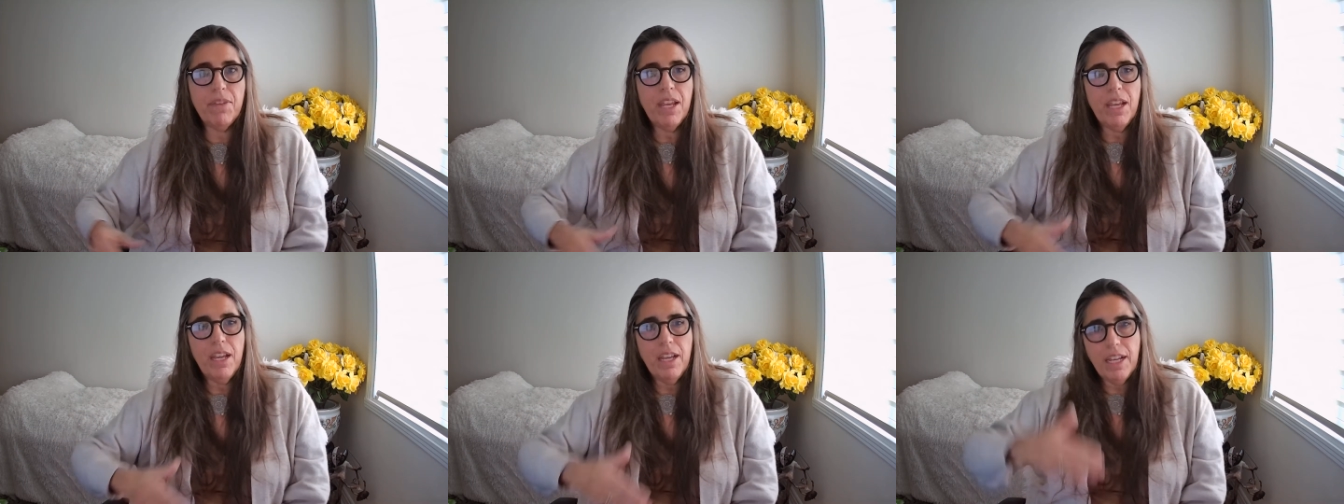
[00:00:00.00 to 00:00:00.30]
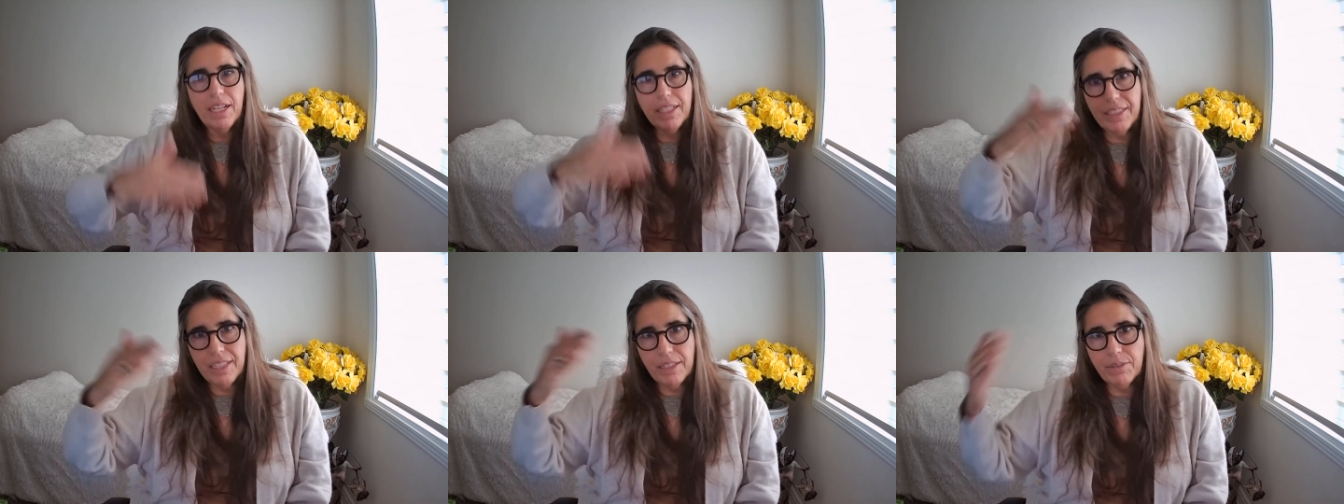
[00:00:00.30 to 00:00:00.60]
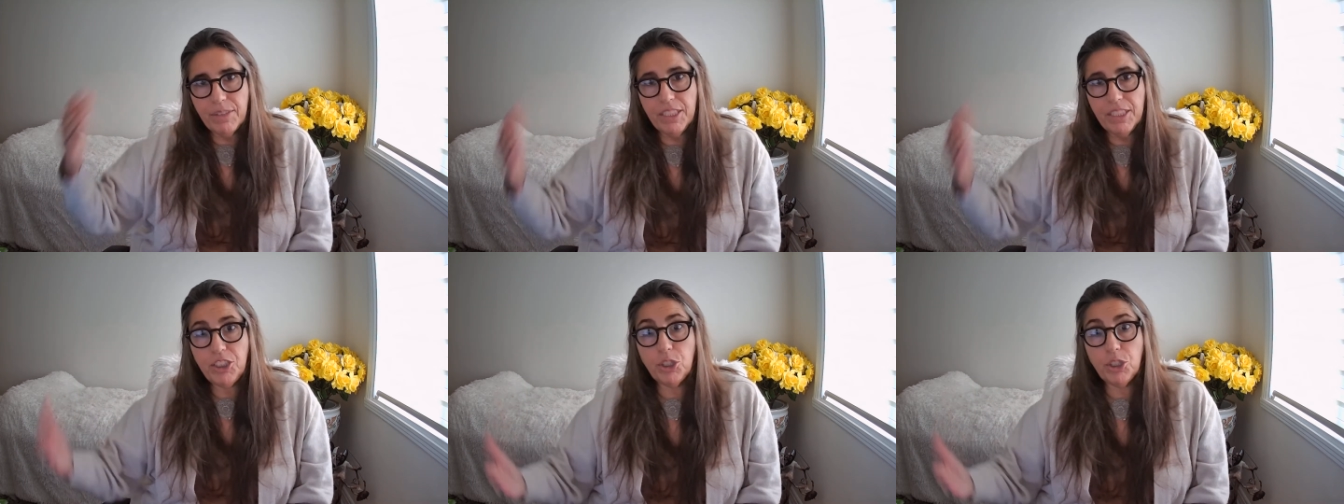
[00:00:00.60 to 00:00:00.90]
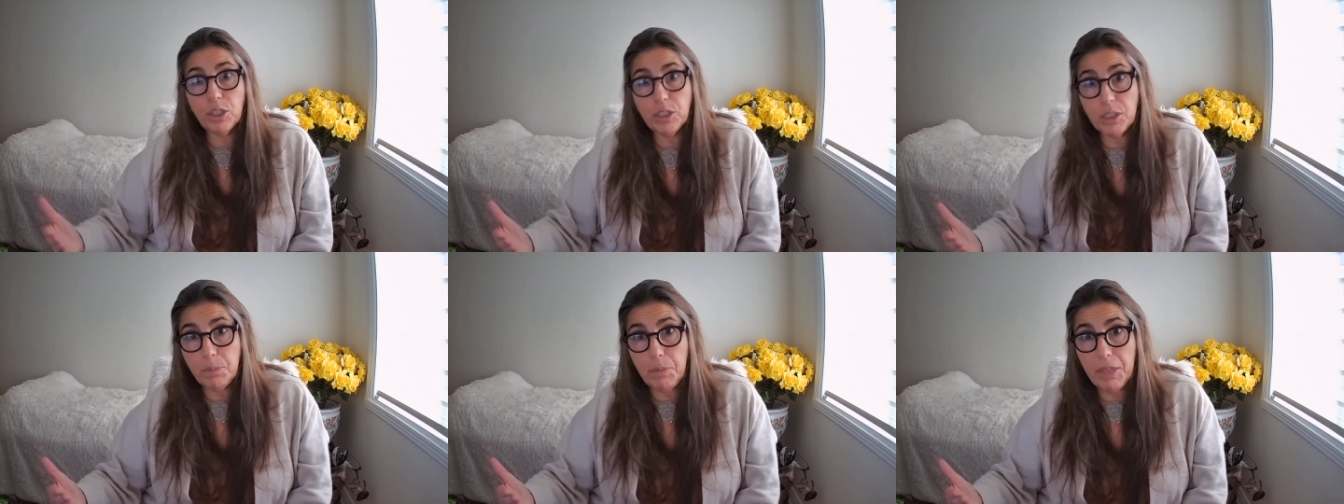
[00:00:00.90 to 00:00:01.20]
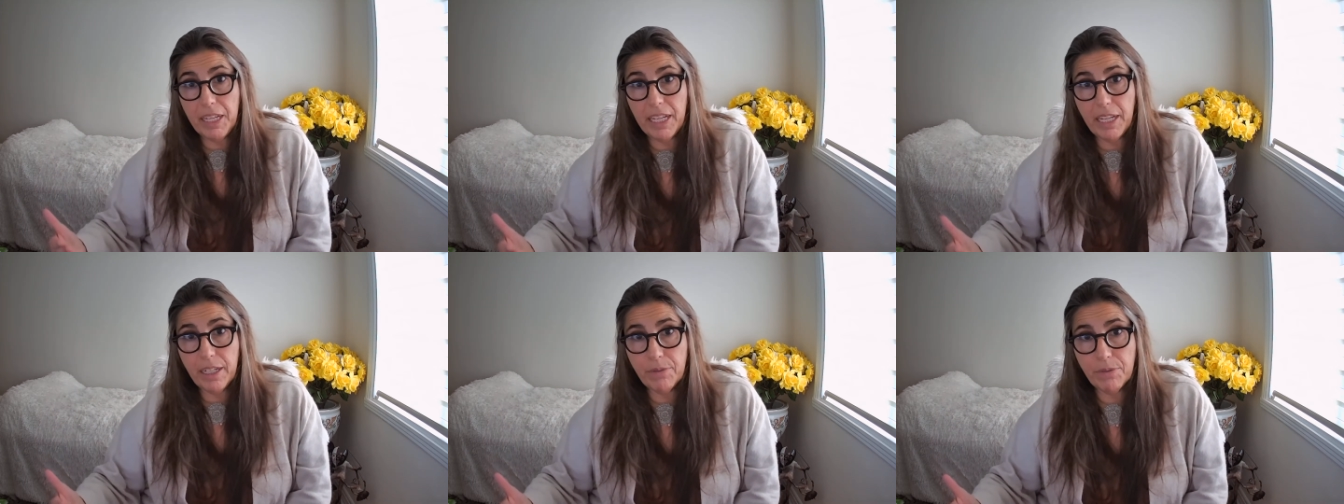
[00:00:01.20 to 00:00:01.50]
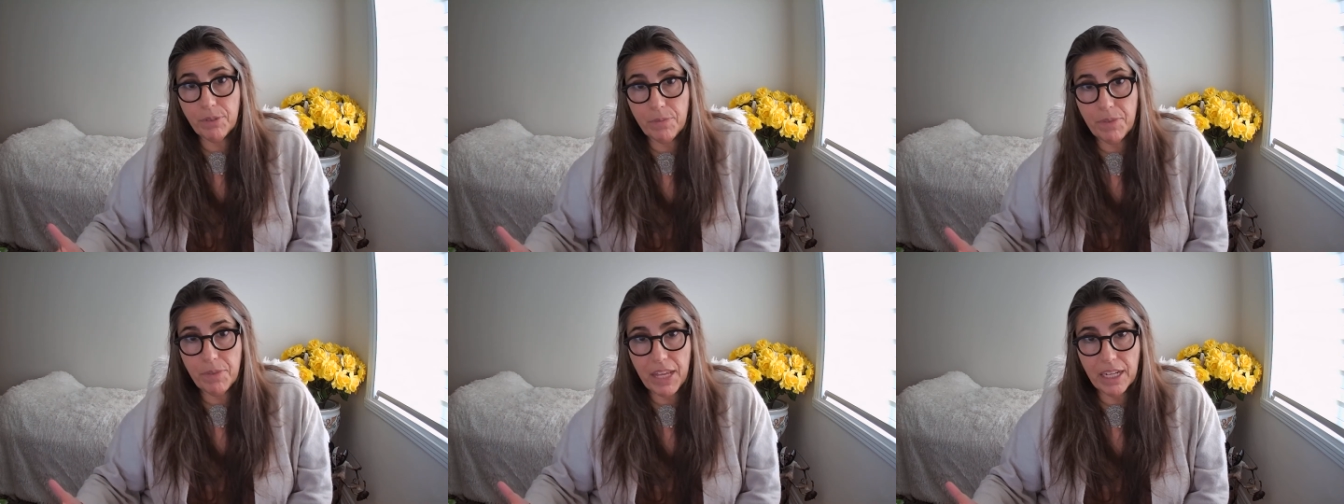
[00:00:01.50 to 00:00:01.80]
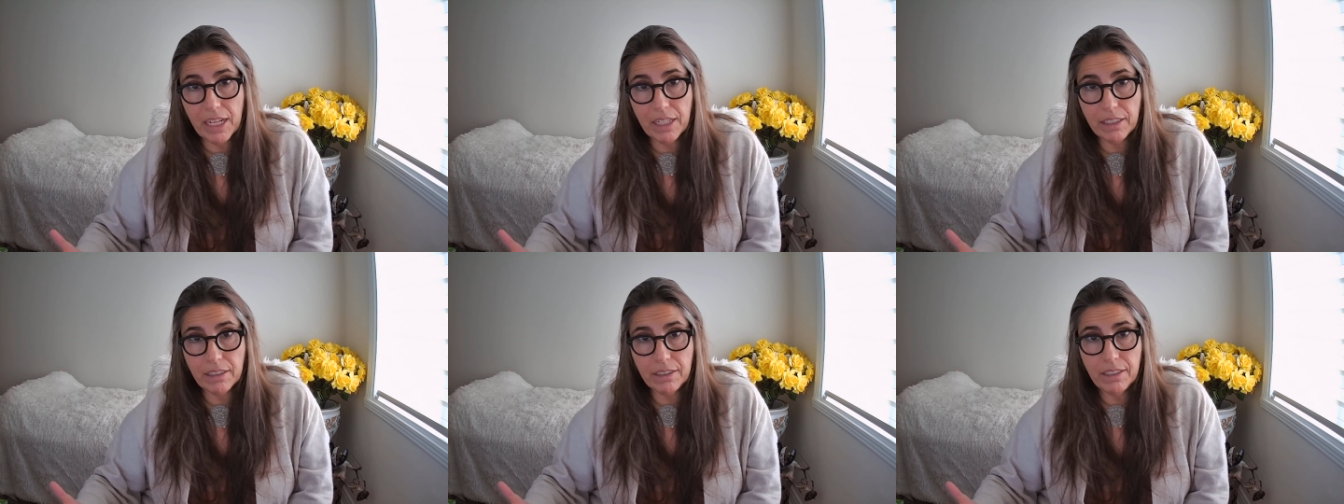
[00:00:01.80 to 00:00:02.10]
And then we start speaking from
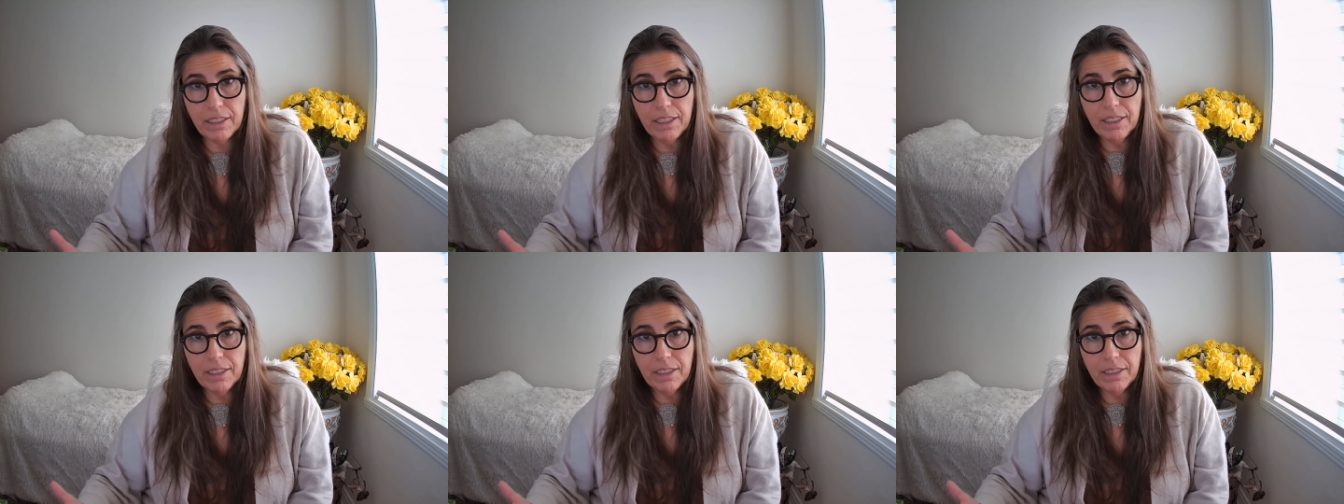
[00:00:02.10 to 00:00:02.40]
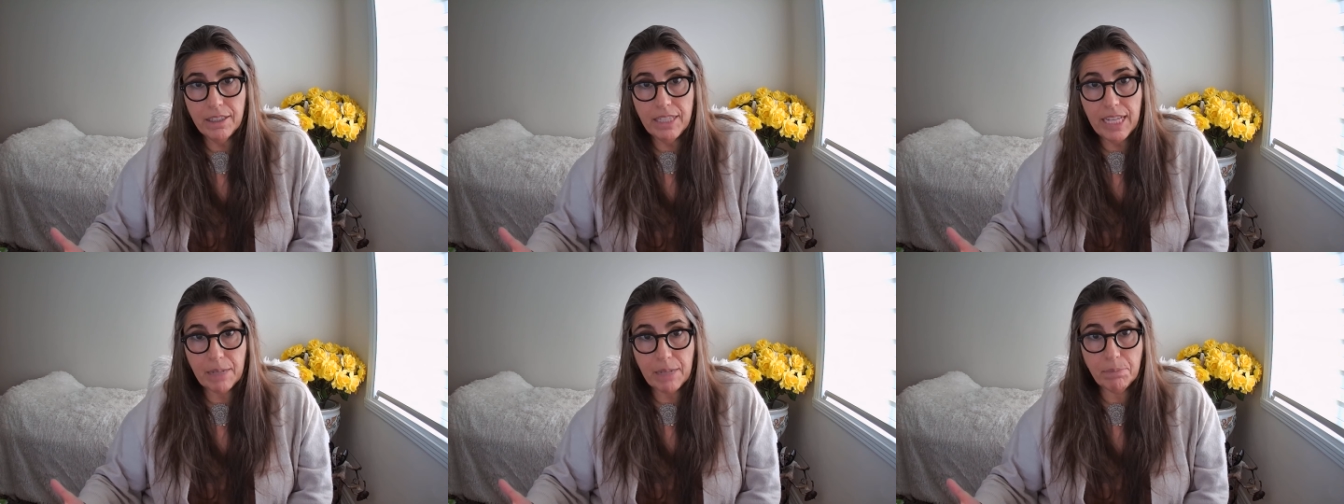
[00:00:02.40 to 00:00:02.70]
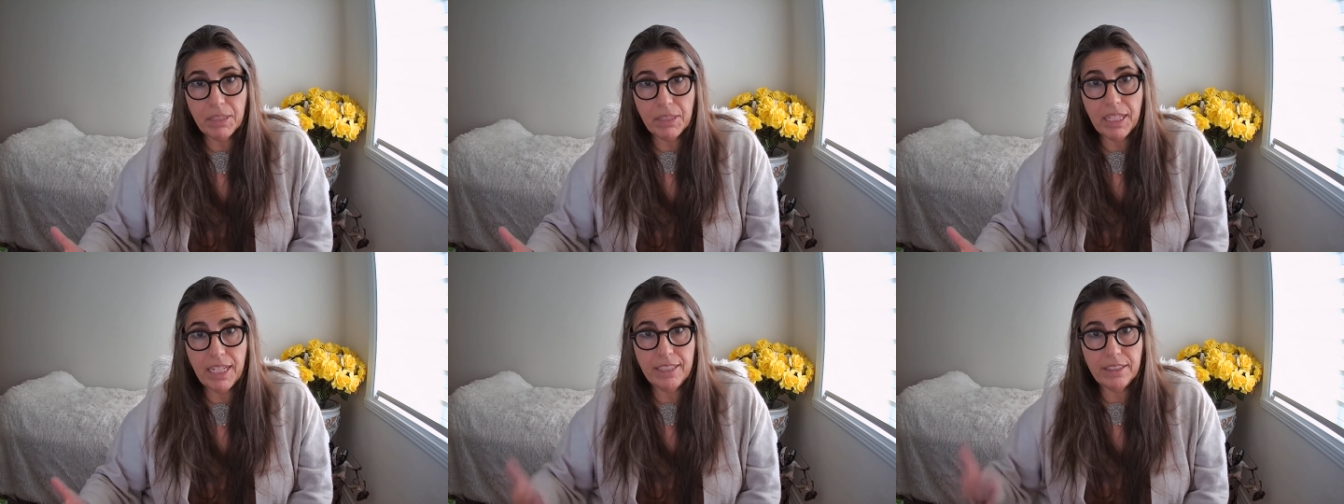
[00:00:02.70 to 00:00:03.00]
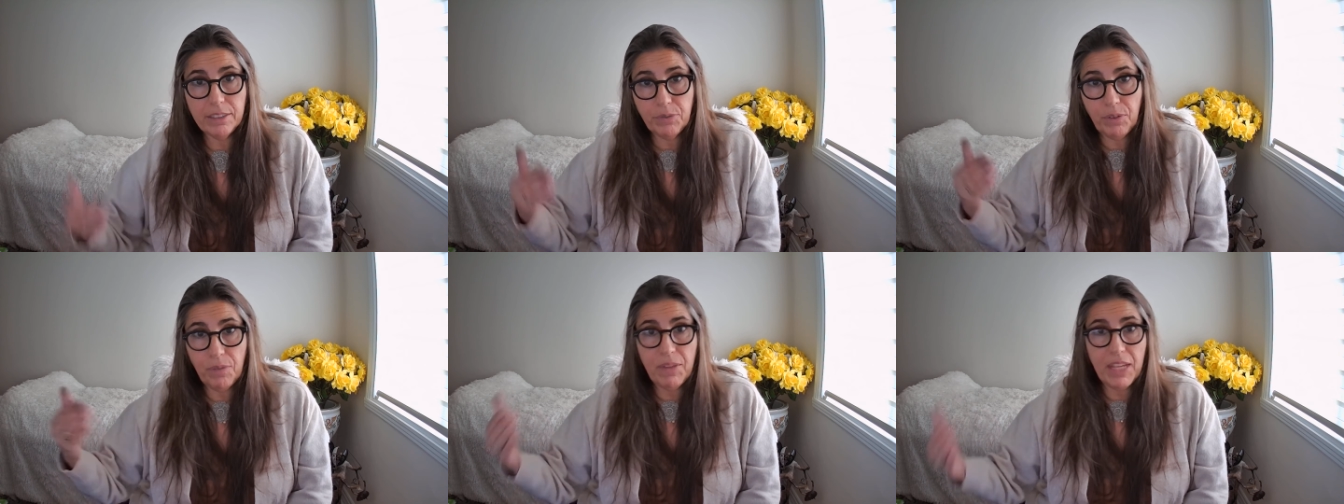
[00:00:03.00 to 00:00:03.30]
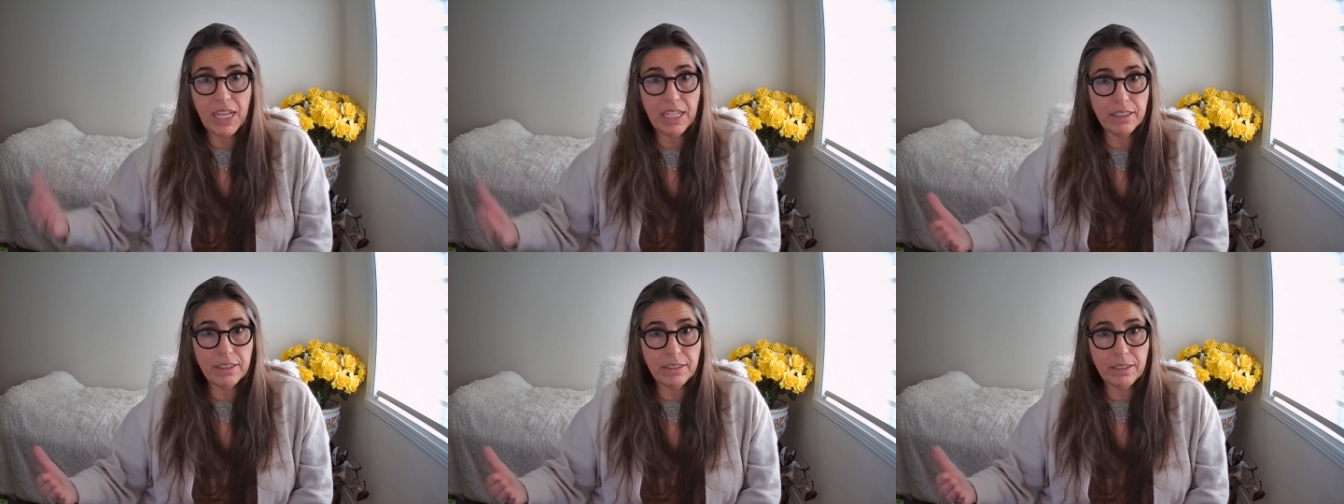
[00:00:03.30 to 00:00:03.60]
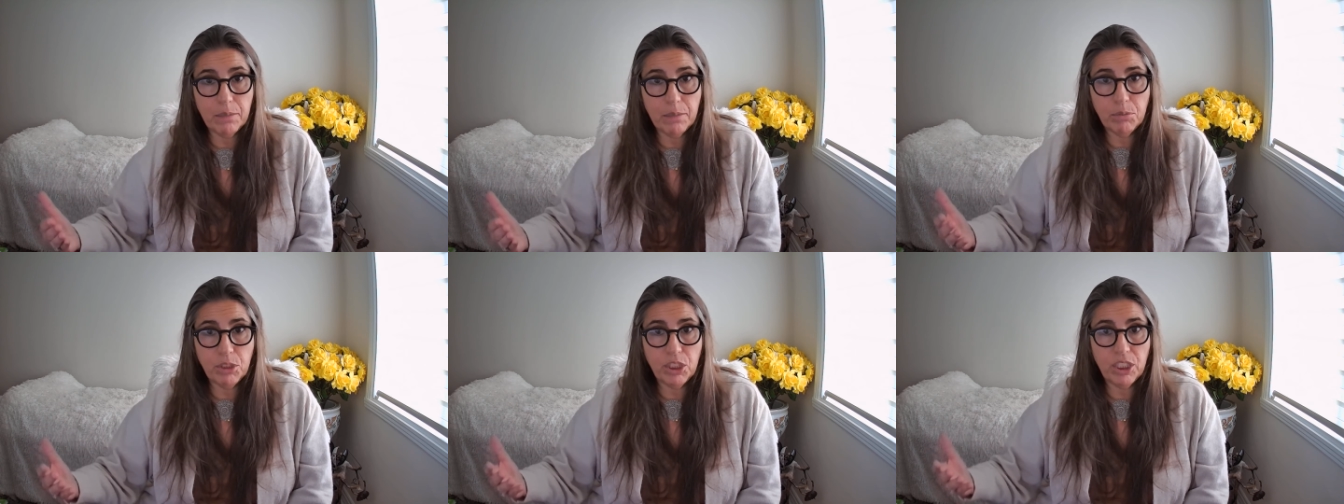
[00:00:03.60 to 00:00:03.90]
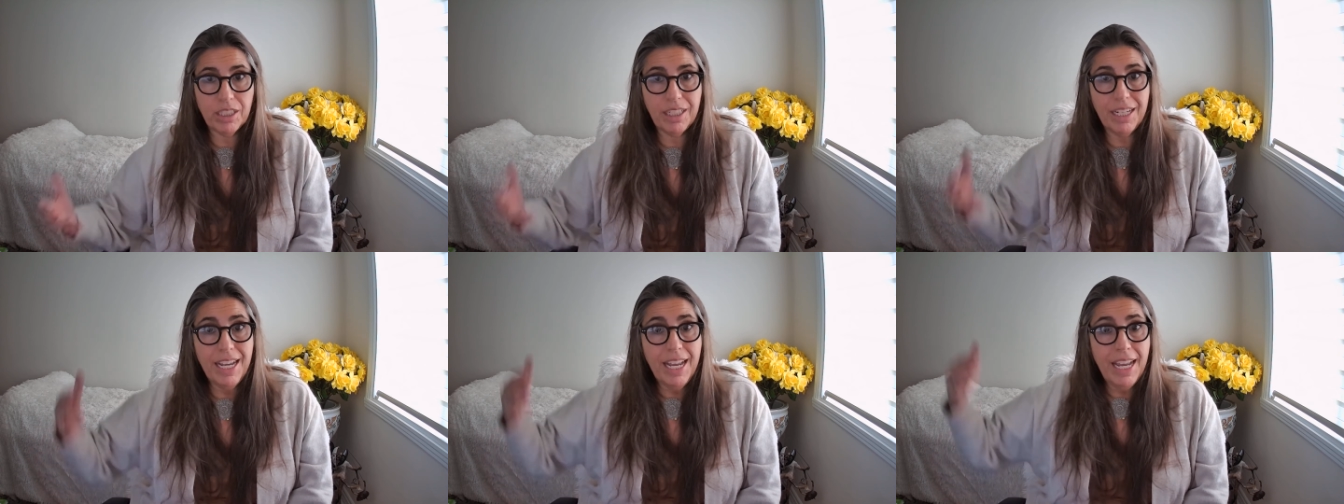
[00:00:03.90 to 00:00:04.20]
that that place, from that assumption,